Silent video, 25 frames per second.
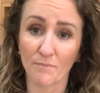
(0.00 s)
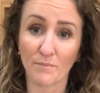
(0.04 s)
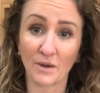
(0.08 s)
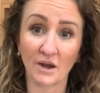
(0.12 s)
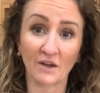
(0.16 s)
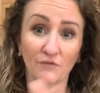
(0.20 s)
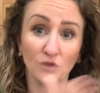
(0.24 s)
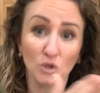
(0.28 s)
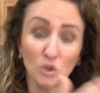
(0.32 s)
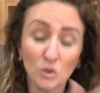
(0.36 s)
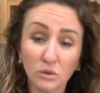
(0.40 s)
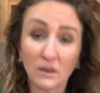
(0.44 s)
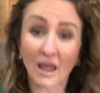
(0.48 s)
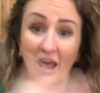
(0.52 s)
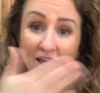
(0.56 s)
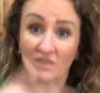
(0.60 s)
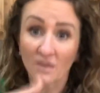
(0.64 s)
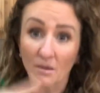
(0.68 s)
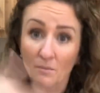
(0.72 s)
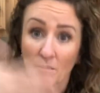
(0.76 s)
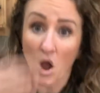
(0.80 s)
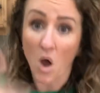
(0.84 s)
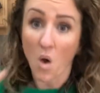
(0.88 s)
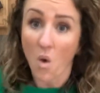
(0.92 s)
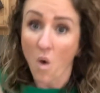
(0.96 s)
But if you let
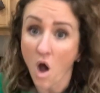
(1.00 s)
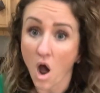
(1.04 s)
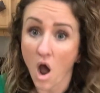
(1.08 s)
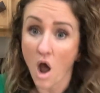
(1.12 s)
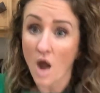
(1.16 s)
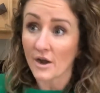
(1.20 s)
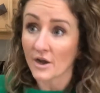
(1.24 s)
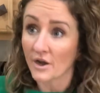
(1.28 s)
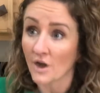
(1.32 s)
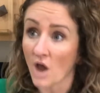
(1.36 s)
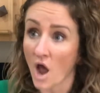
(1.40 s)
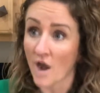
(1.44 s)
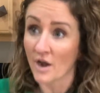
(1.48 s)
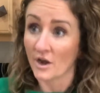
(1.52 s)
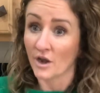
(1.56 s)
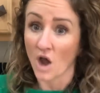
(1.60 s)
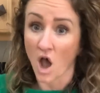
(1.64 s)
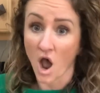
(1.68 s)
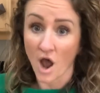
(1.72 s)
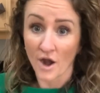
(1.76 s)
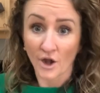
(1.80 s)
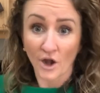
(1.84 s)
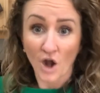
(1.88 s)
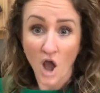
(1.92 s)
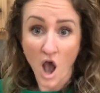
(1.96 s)
them go on and on and
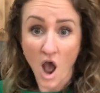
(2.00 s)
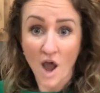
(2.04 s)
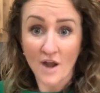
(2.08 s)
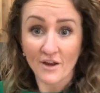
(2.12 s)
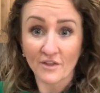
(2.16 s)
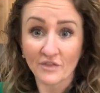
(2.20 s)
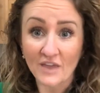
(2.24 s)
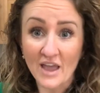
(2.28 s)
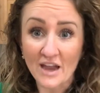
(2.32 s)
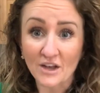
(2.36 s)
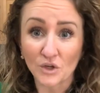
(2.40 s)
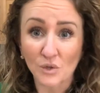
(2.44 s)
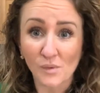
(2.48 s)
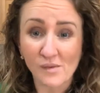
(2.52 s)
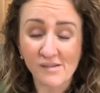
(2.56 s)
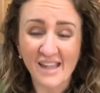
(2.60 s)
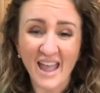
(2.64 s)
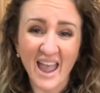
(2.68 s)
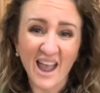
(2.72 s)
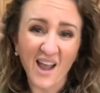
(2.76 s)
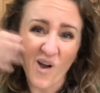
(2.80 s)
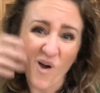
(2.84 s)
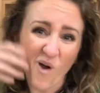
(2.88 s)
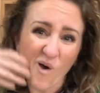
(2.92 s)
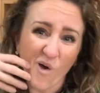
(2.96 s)
on and on, and then you
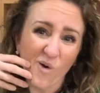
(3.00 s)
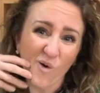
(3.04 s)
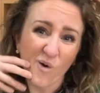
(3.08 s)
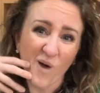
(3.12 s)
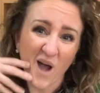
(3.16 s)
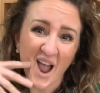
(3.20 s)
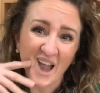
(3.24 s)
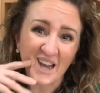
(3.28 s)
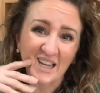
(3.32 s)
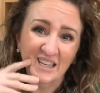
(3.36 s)
say, oh,